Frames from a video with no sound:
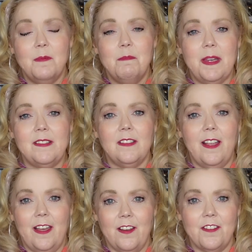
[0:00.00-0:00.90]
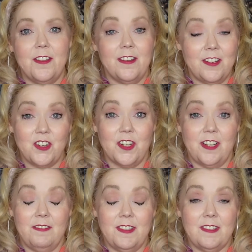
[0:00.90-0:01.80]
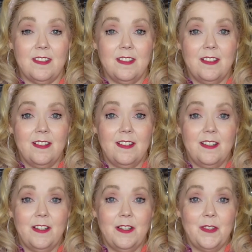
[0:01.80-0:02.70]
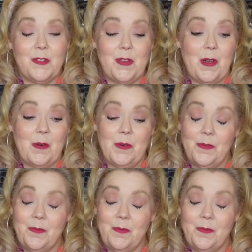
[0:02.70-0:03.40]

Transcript: mental health initiatives. So